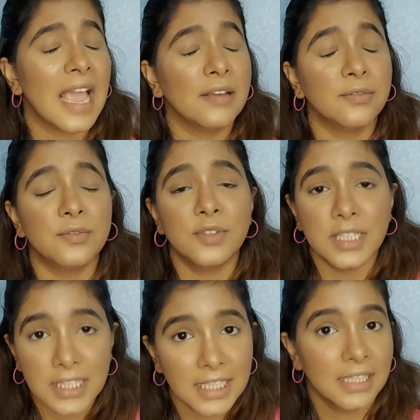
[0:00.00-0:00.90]

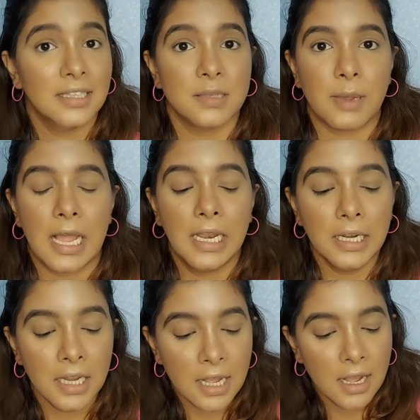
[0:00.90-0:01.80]
everything in this
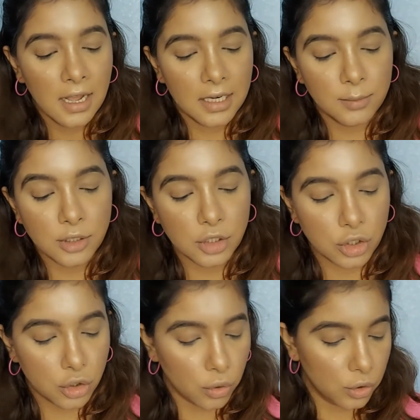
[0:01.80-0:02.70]
palette. Let me just
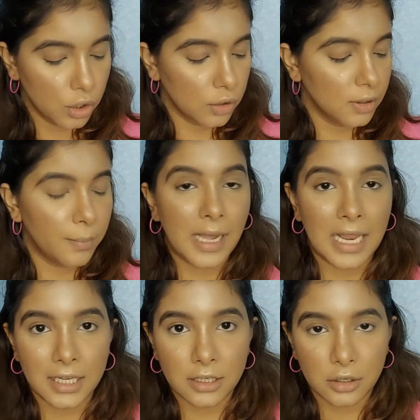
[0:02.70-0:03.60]
show you how the palette